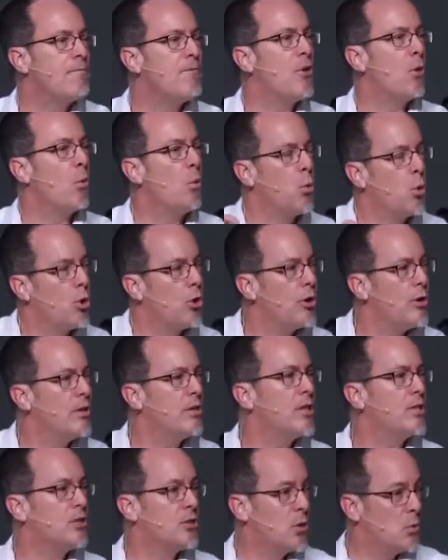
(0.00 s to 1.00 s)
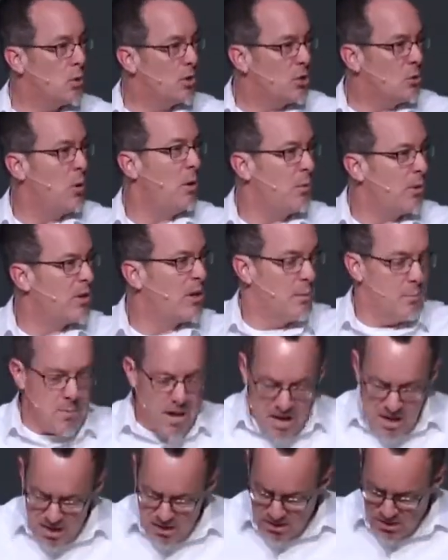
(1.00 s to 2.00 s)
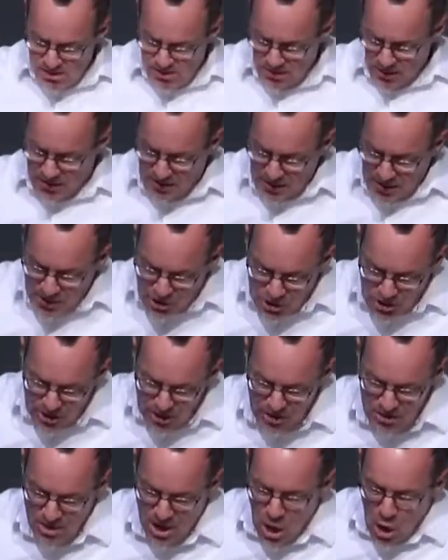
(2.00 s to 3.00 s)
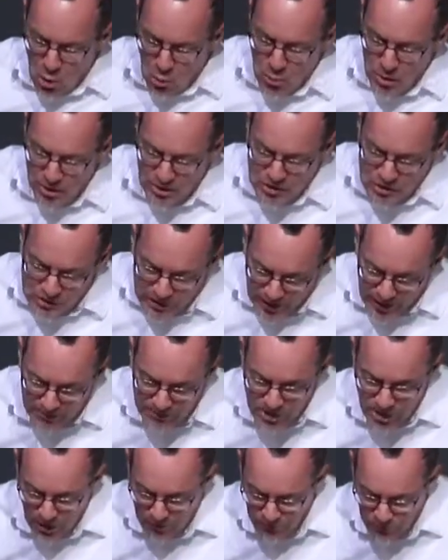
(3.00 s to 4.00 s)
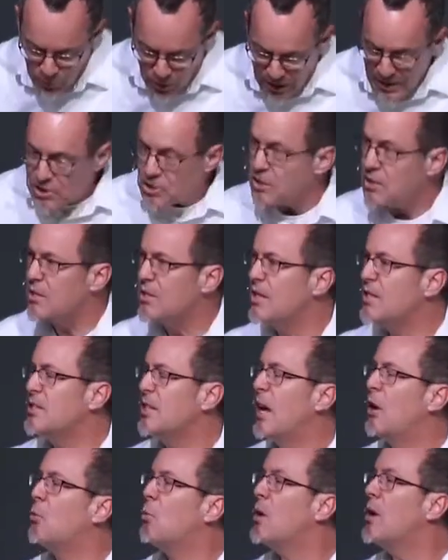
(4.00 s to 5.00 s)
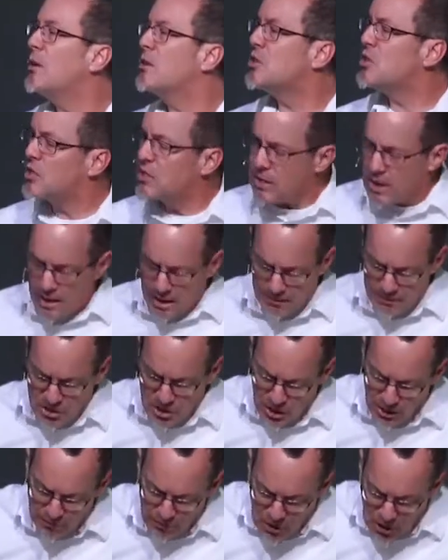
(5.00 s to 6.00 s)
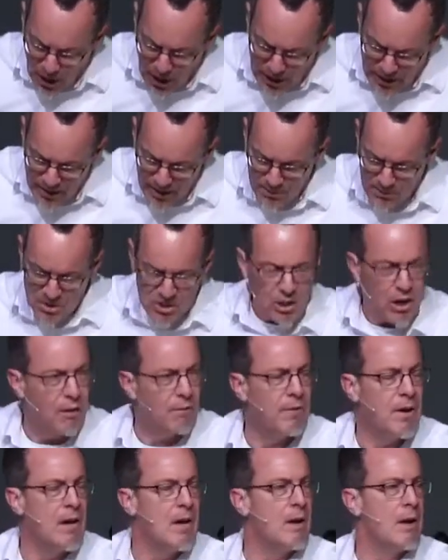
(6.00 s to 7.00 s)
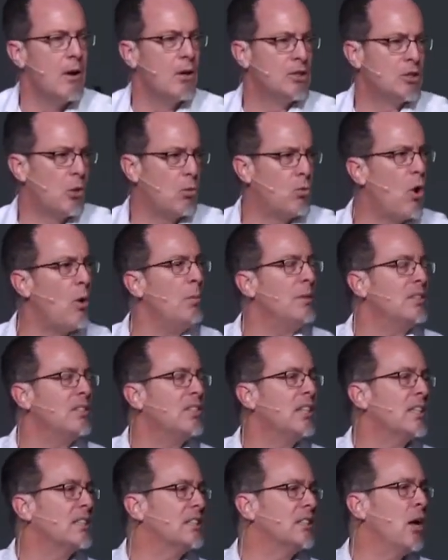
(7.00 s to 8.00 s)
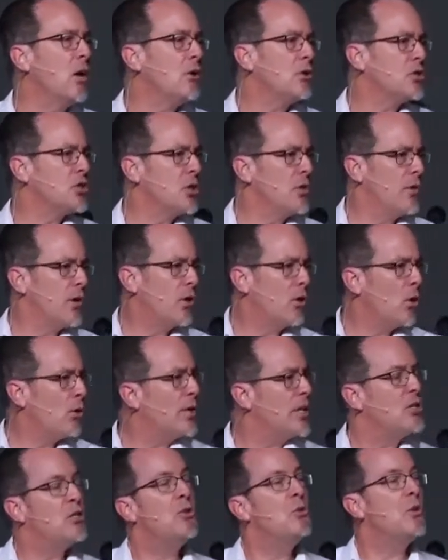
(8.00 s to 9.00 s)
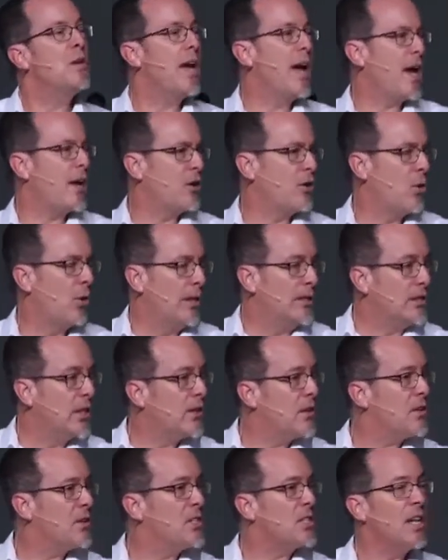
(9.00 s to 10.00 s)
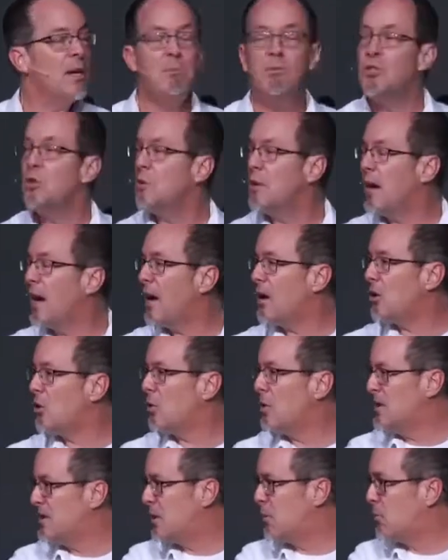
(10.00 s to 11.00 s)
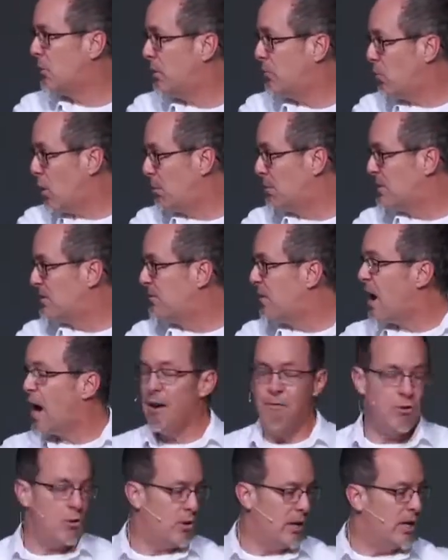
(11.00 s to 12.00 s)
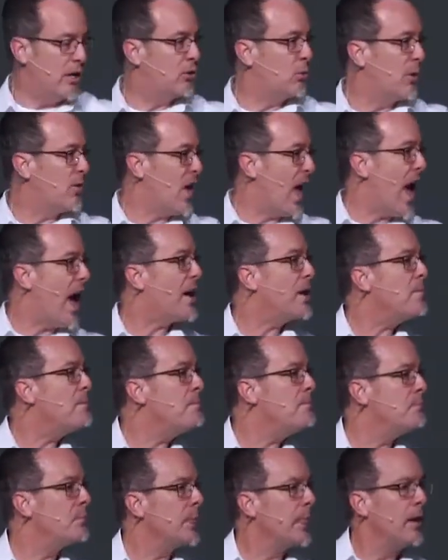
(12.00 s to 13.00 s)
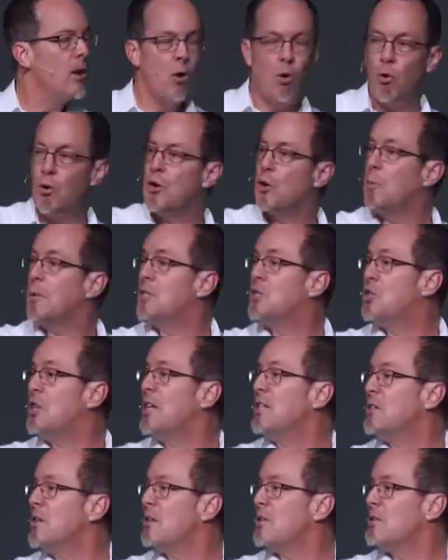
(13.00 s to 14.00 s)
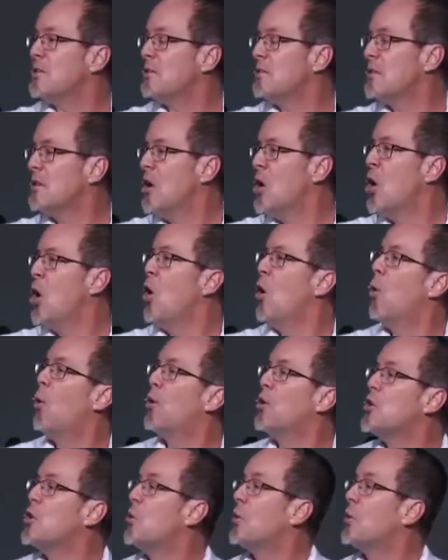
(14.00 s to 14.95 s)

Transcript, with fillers: the word to which we were committed, the teaching. We are slaves of righteousness, and we are slaves of God Himself. So Romans 6 tells you there are only two categories, and they're the same two categories that were in Romans 5. You're either with Adam or you're with Jesus, or you